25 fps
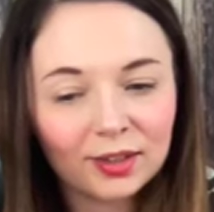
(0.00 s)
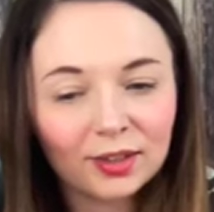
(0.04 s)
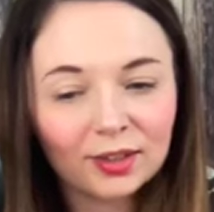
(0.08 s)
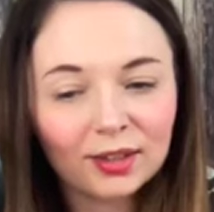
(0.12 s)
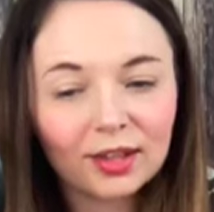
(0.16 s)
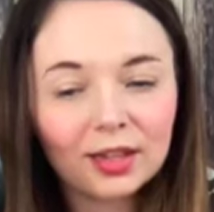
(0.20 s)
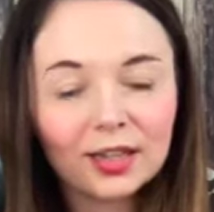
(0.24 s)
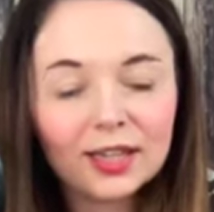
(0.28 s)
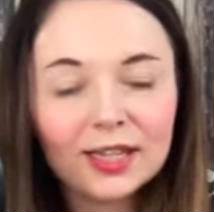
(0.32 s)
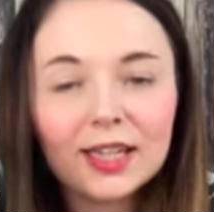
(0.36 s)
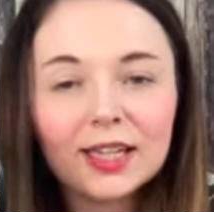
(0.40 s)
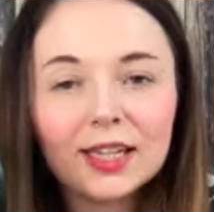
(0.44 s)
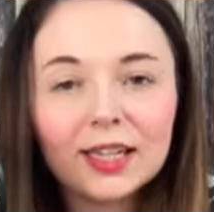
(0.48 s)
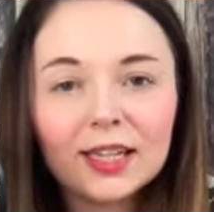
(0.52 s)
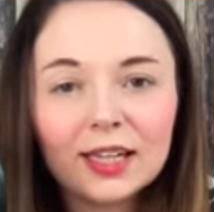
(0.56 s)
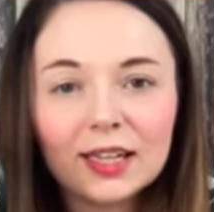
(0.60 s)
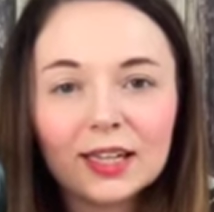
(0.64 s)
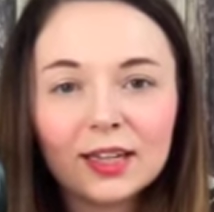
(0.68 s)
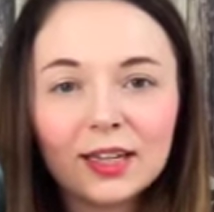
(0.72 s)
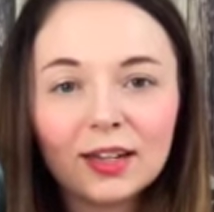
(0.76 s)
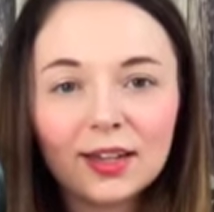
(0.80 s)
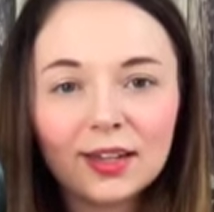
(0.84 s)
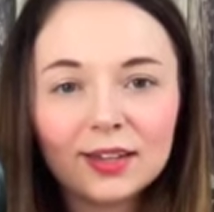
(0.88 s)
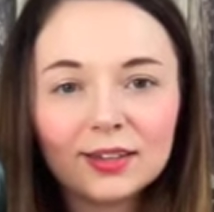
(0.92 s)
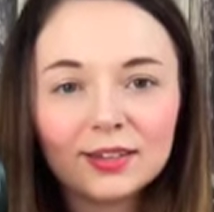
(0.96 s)
clearly,
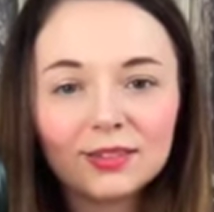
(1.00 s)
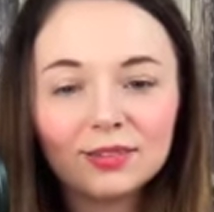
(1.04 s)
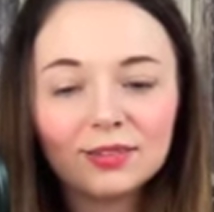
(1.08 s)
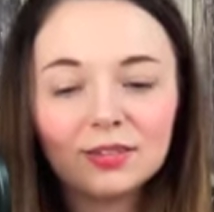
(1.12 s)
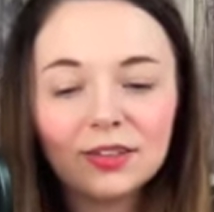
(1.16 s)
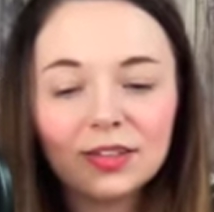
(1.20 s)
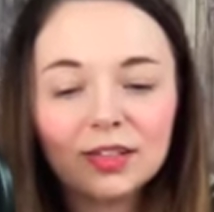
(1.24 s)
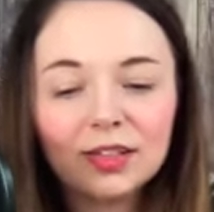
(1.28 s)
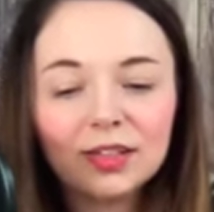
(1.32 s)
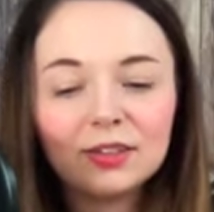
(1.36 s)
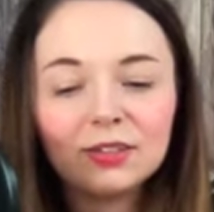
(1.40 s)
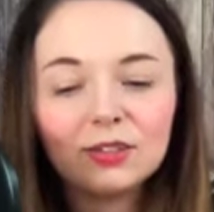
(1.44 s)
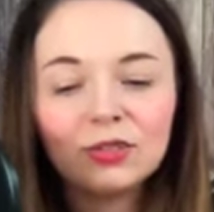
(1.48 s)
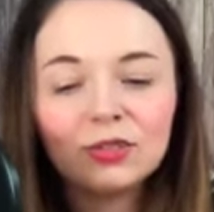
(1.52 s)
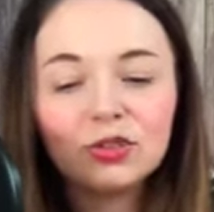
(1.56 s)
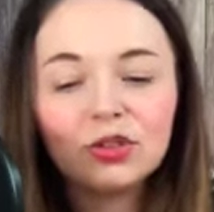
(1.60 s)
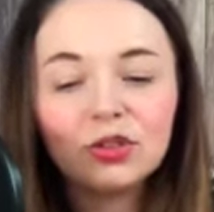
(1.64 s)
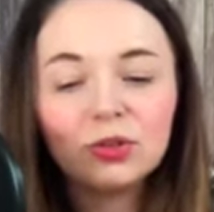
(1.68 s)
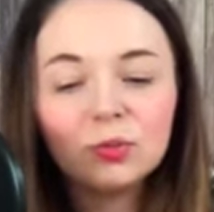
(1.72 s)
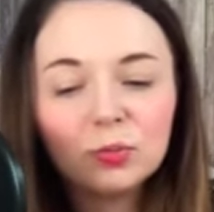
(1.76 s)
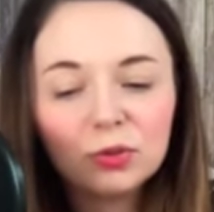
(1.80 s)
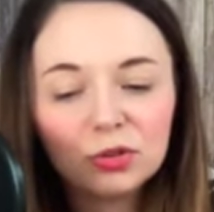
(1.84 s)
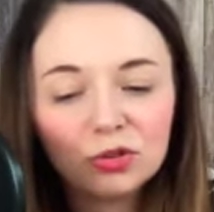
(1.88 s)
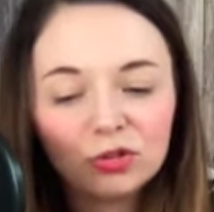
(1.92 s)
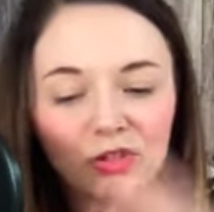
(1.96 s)
collectively,
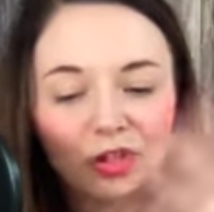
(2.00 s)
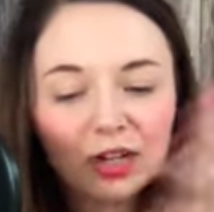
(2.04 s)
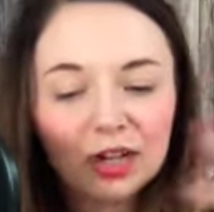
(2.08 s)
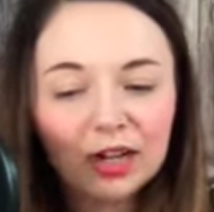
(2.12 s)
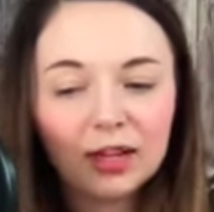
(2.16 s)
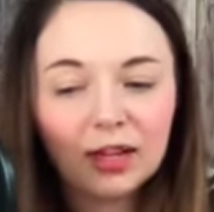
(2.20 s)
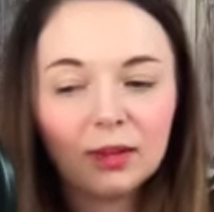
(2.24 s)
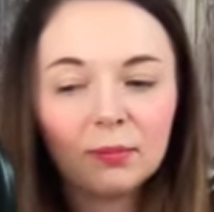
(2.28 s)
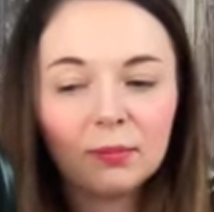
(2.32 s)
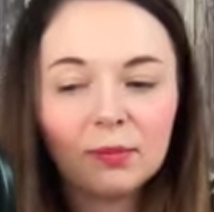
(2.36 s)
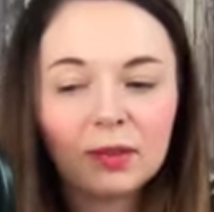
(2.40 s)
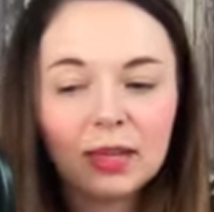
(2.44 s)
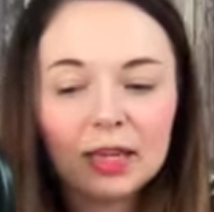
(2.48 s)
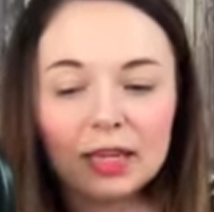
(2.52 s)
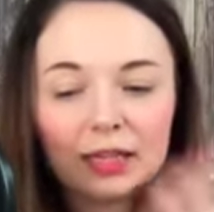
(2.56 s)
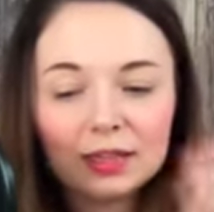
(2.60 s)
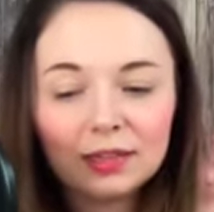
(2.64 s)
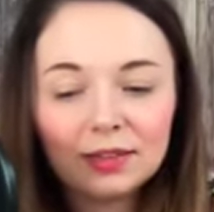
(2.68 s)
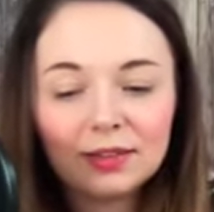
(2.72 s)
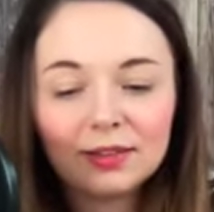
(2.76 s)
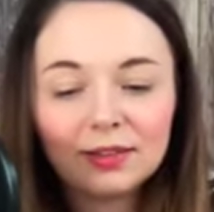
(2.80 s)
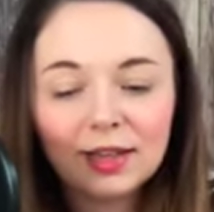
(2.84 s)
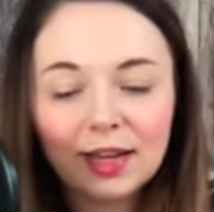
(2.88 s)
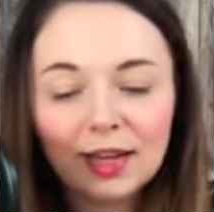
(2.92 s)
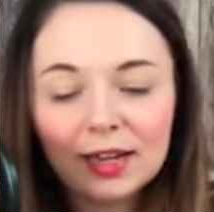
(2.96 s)
too much time
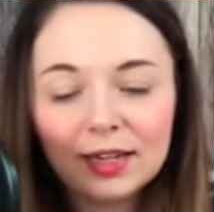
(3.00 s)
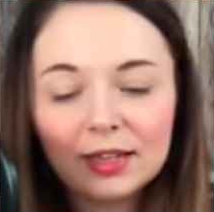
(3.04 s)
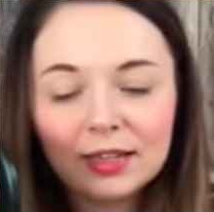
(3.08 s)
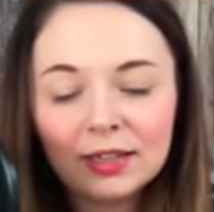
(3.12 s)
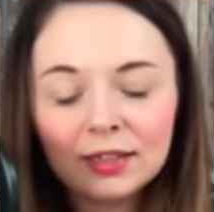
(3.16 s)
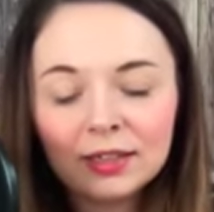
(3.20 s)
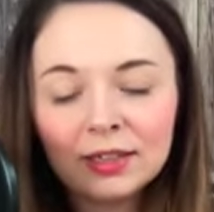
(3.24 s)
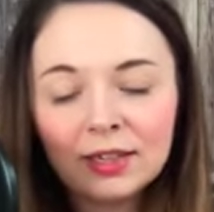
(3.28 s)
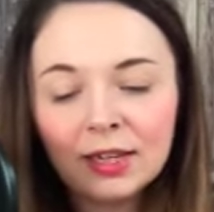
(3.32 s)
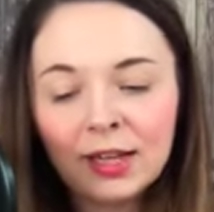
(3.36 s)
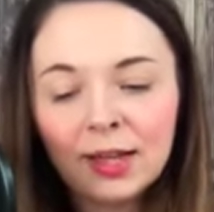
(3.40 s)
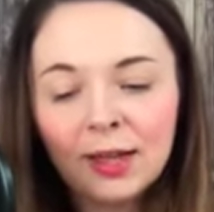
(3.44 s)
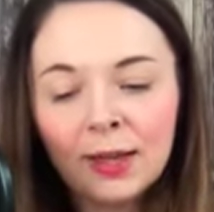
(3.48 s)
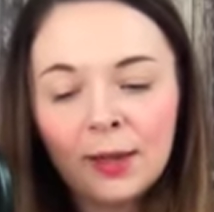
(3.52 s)
inside,